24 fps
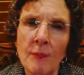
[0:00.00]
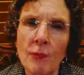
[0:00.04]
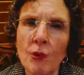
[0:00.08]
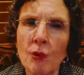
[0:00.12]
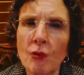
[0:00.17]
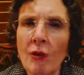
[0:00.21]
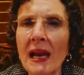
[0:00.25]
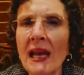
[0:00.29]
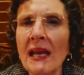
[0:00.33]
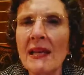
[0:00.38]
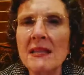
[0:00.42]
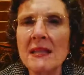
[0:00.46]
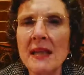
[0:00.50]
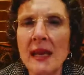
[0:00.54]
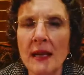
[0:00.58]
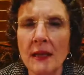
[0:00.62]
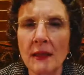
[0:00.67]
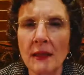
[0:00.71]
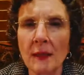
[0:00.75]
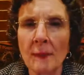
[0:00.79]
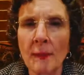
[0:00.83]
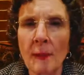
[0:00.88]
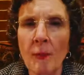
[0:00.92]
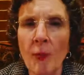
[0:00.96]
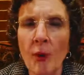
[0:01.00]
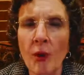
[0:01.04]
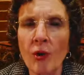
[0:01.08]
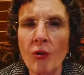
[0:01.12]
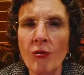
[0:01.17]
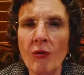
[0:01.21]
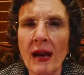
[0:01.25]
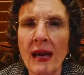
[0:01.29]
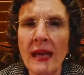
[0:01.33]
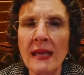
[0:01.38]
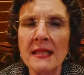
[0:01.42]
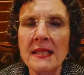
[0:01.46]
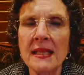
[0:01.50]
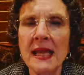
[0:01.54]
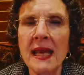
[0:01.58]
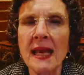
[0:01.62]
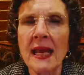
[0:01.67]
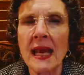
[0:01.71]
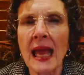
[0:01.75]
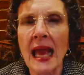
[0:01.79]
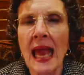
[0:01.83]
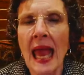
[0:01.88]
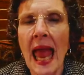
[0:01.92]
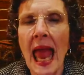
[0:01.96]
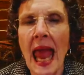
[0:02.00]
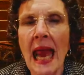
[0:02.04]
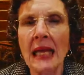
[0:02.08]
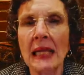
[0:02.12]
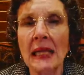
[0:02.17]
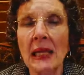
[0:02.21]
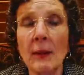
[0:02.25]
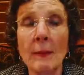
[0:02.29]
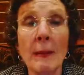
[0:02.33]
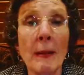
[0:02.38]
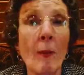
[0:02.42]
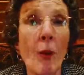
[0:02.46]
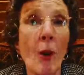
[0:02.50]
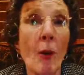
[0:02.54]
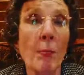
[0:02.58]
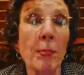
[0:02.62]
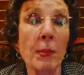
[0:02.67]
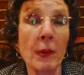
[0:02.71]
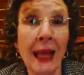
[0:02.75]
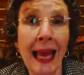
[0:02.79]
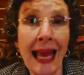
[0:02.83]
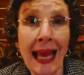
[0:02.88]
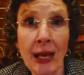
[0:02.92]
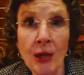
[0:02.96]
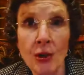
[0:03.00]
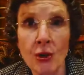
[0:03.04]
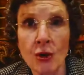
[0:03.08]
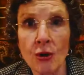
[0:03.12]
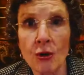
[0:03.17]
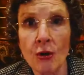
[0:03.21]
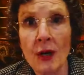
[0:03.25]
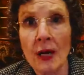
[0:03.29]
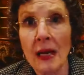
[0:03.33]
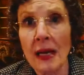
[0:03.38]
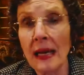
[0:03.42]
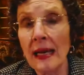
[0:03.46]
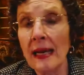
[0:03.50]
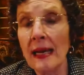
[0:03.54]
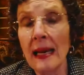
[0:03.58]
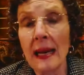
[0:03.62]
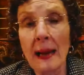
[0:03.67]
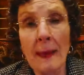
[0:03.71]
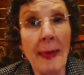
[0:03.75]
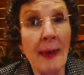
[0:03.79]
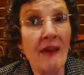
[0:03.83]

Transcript: grazing, a little bit more grazing and a little bit more blander eating.